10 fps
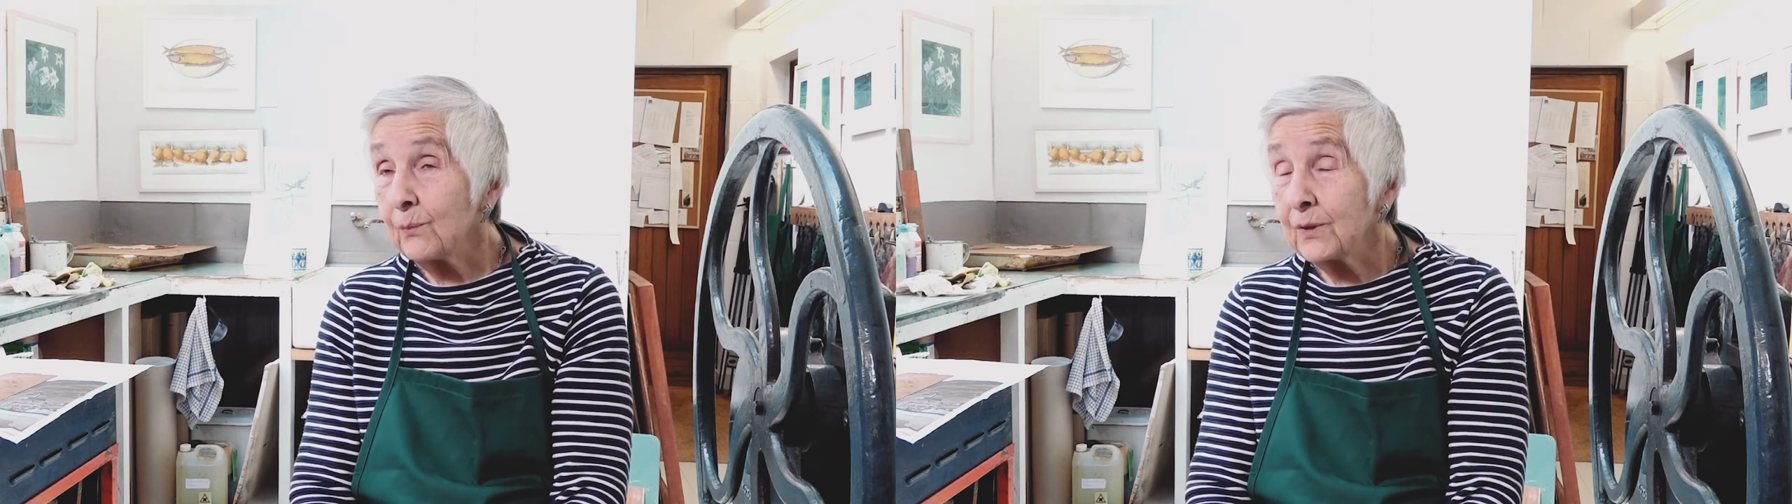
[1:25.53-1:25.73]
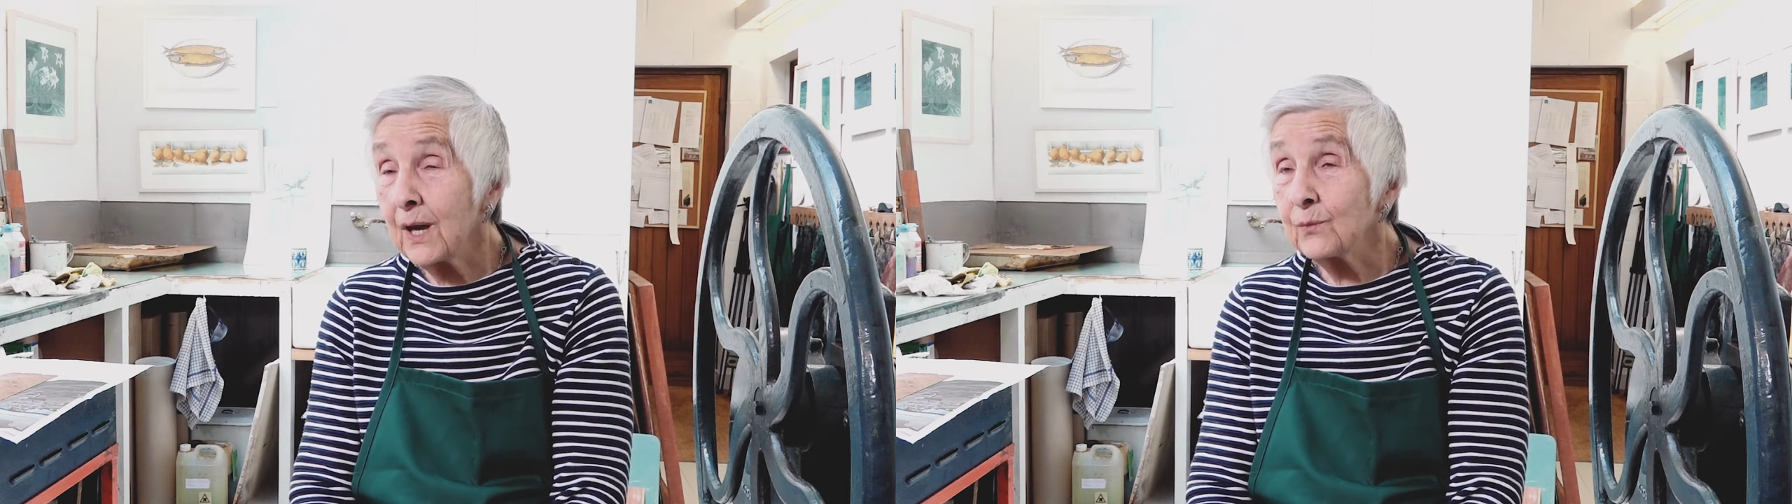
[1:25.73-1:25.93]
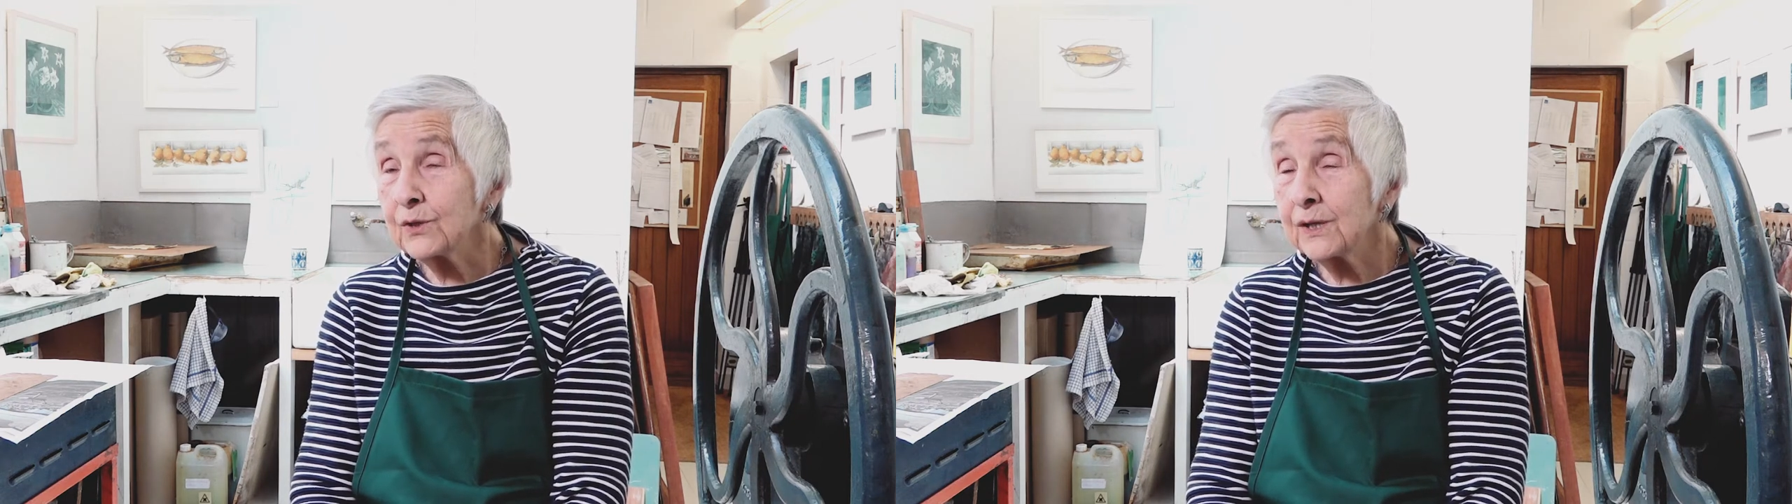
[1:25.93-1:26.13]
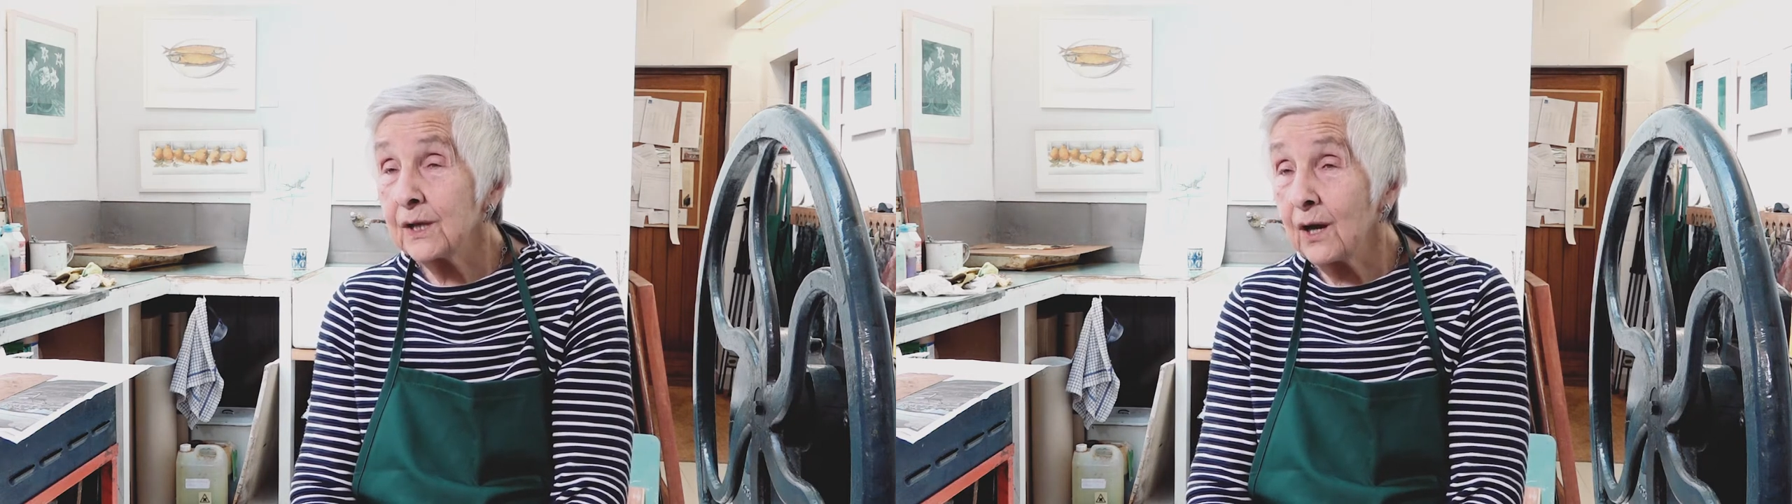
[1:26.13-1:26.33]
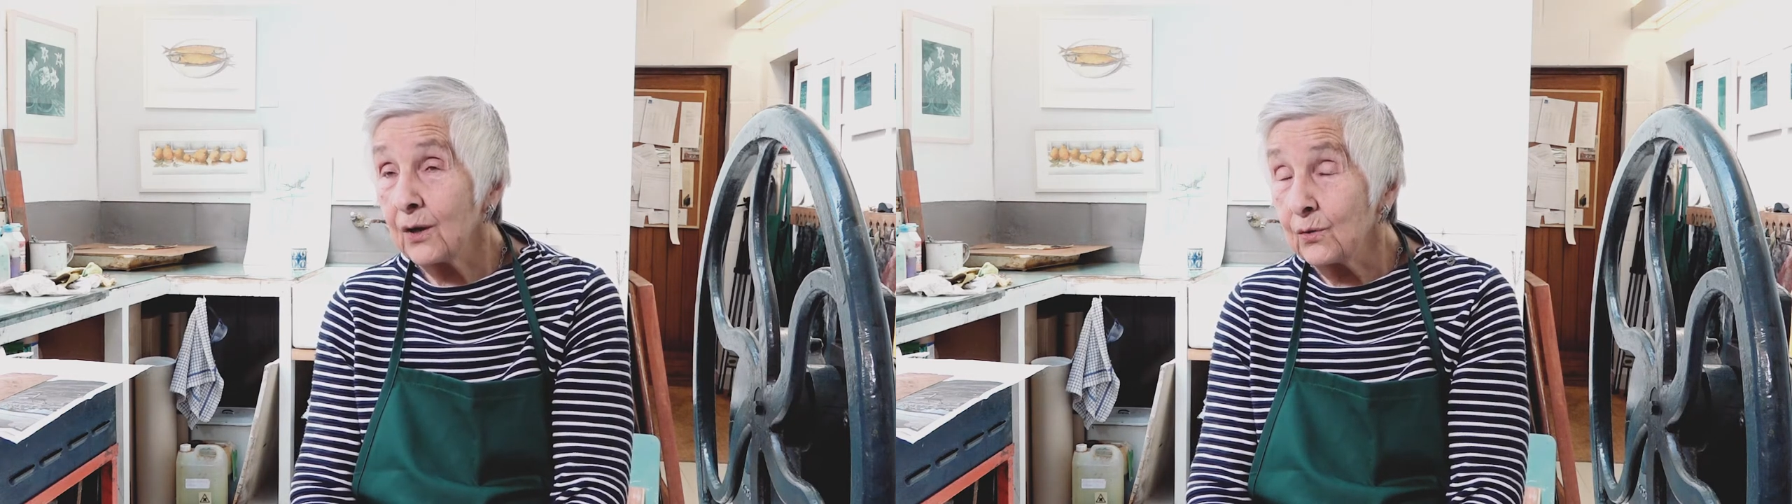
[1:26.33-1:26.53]
but that was
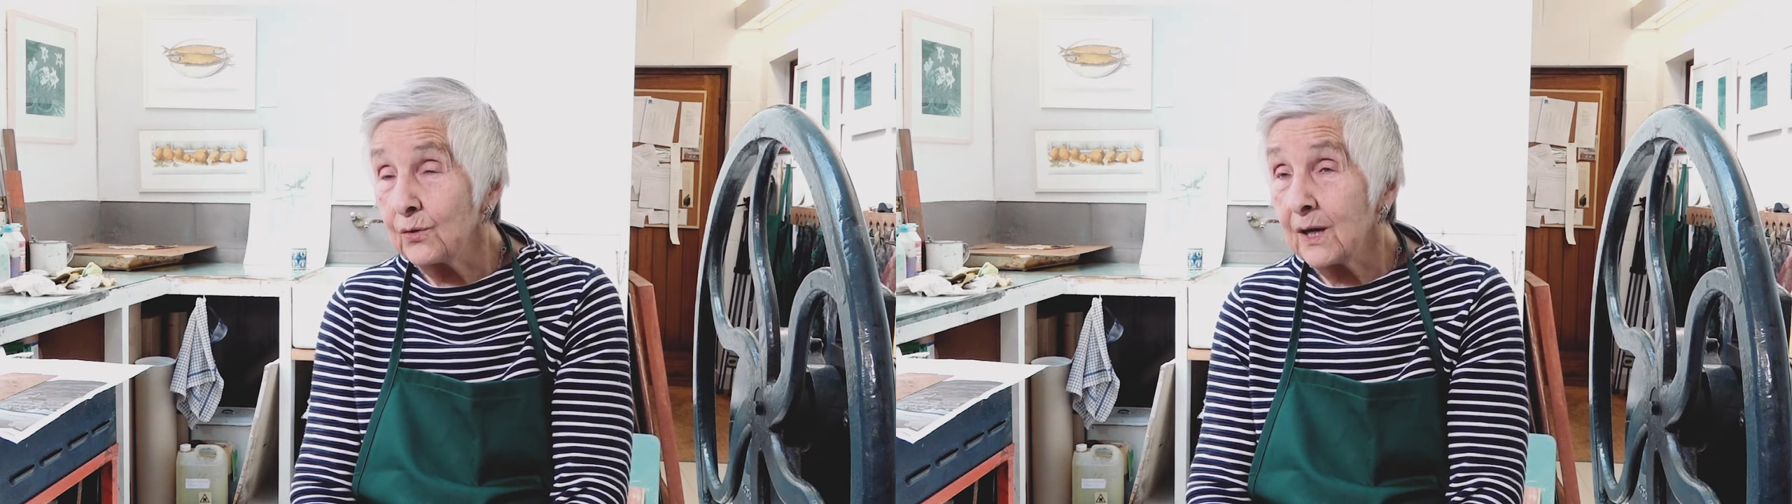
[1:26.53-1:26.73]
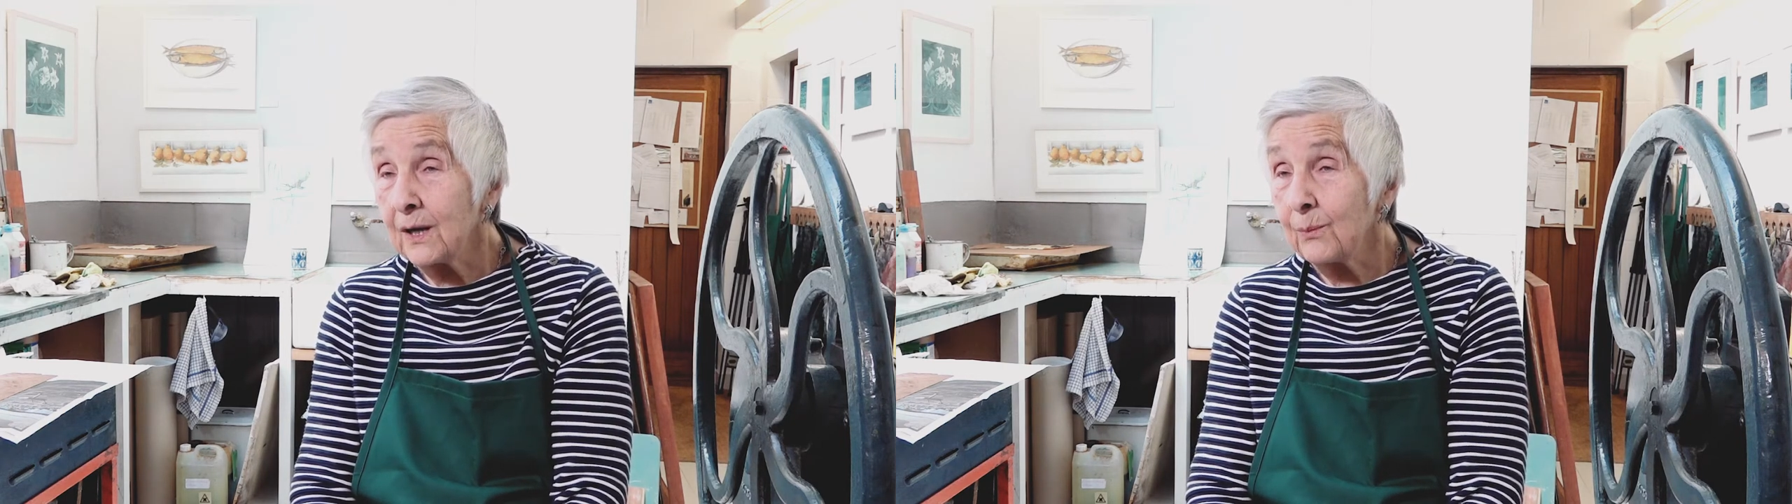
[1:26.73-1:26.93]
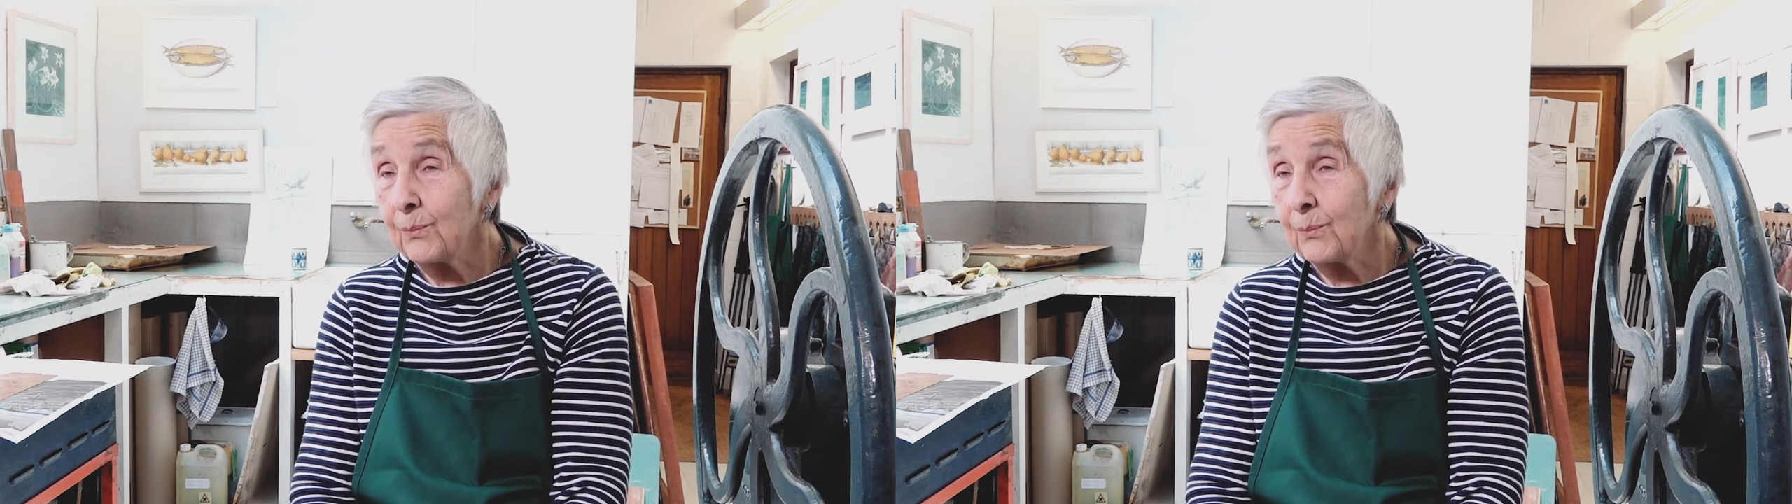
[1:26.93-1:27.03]
the only